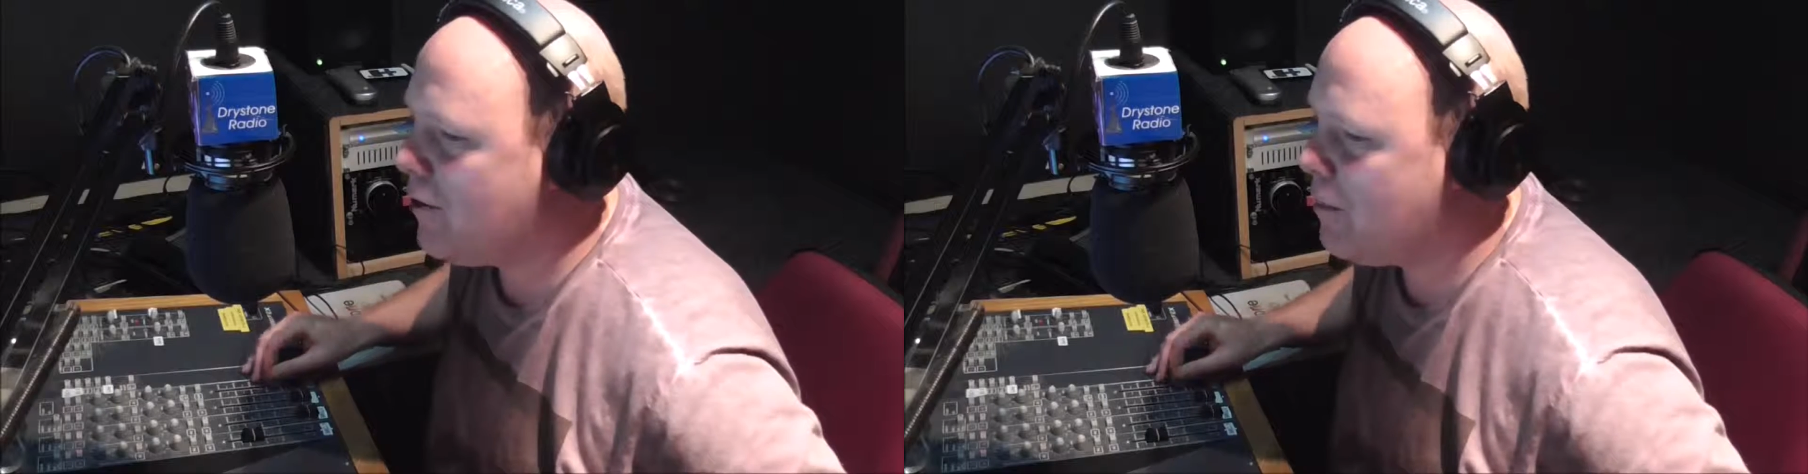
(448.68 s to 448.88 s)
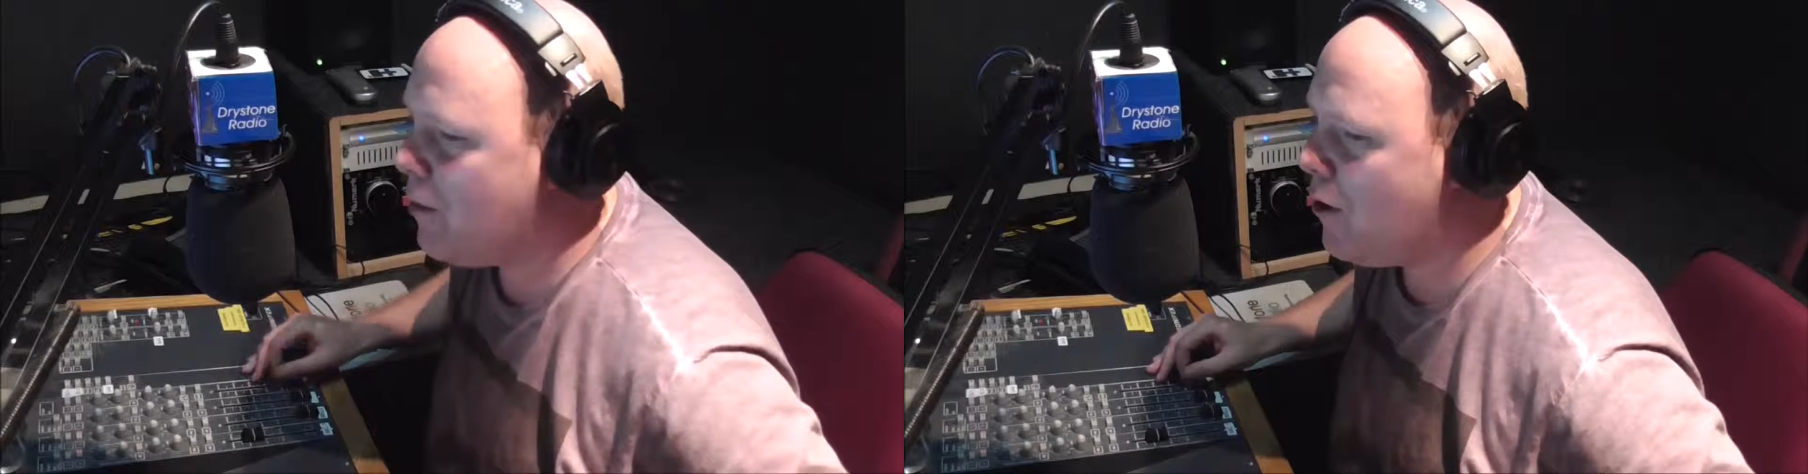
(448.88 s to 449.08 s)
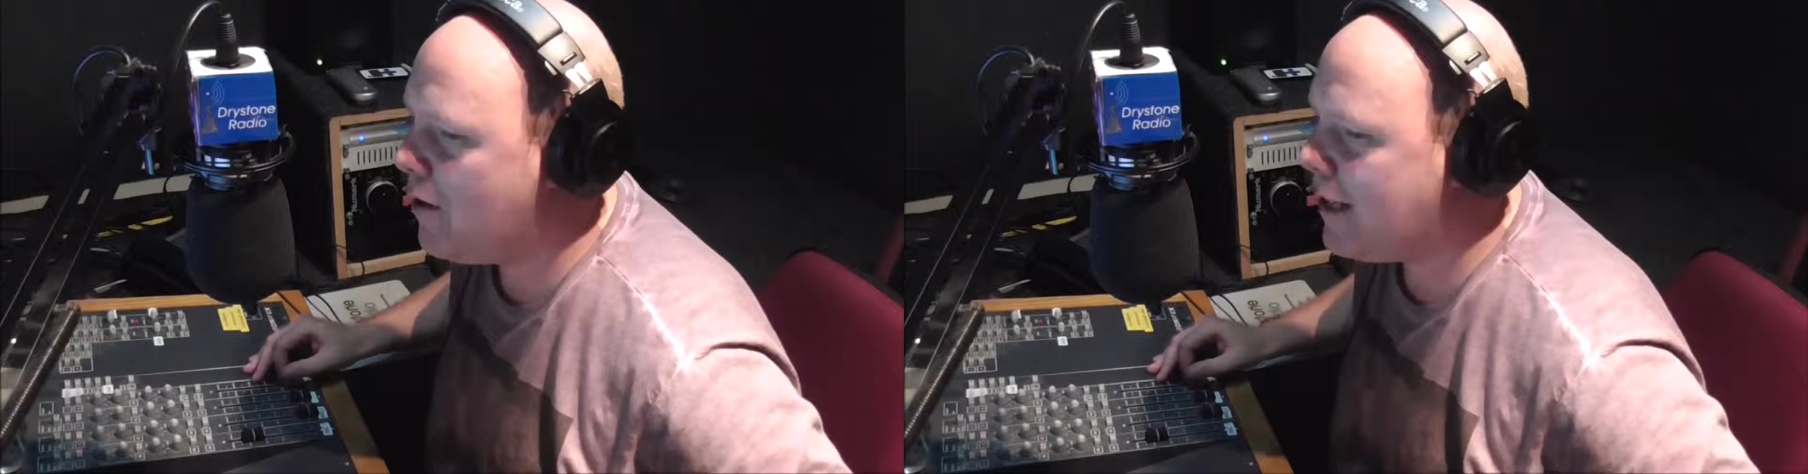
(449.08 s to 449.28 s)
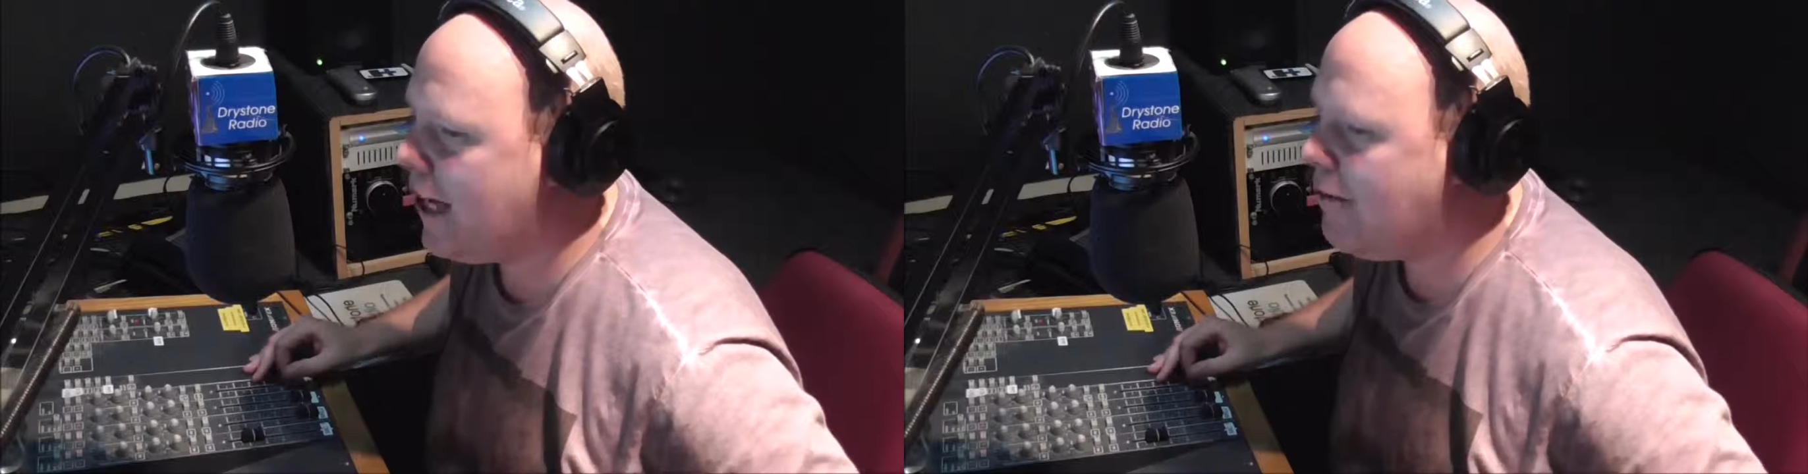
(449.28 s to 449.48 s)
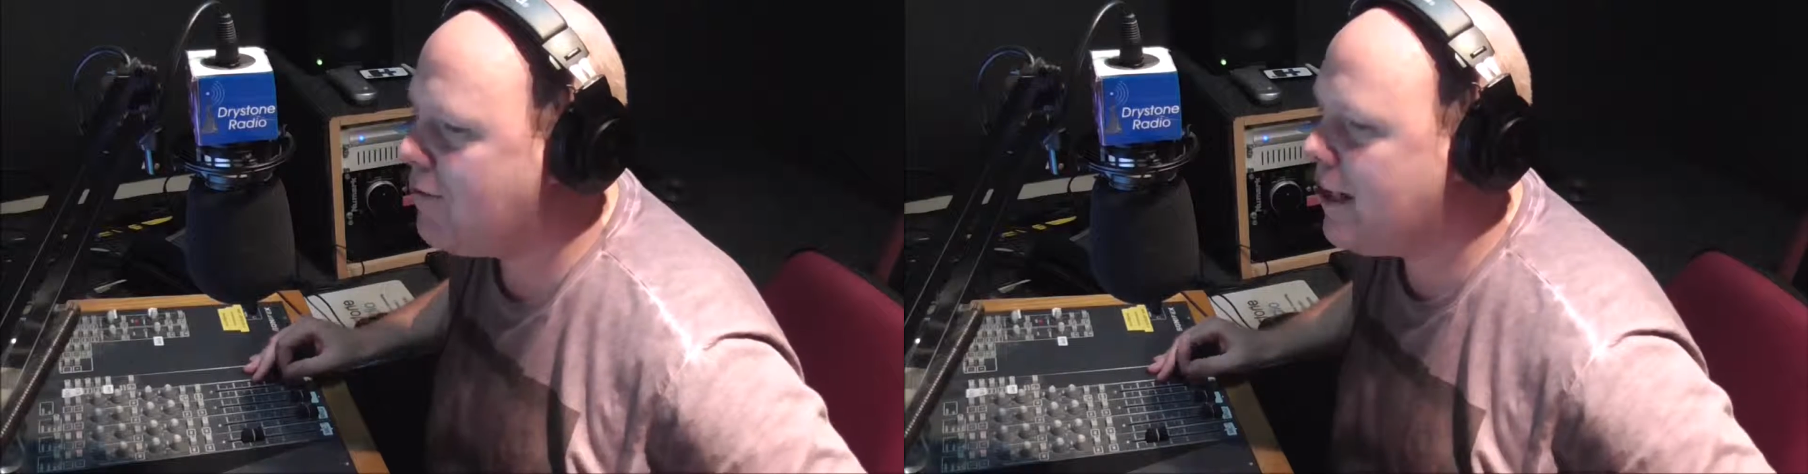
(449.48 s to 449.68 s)
Curran, part of the
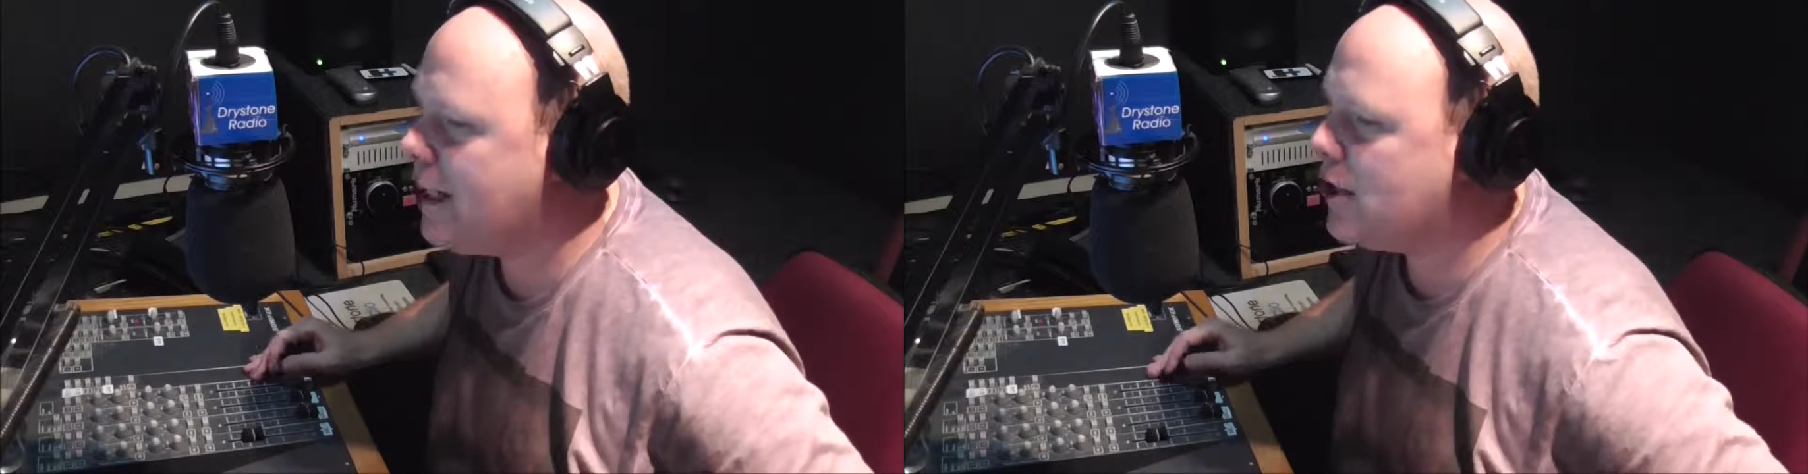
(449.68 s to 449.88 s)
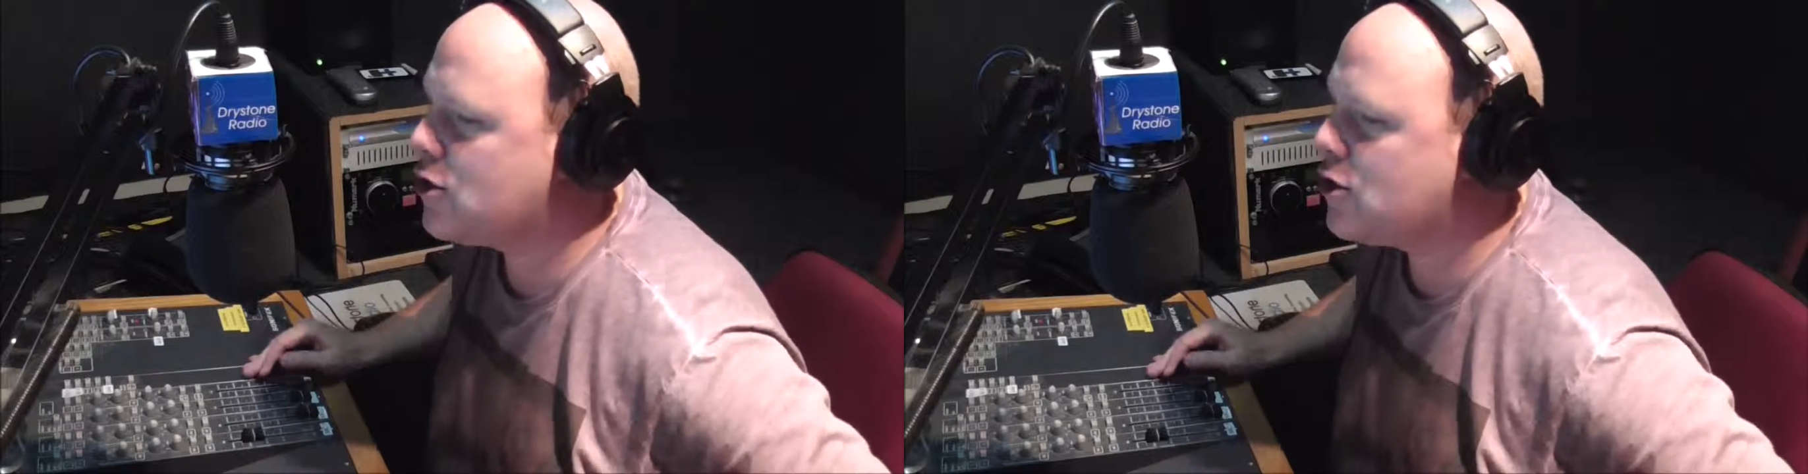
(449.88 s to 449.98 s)
Keighley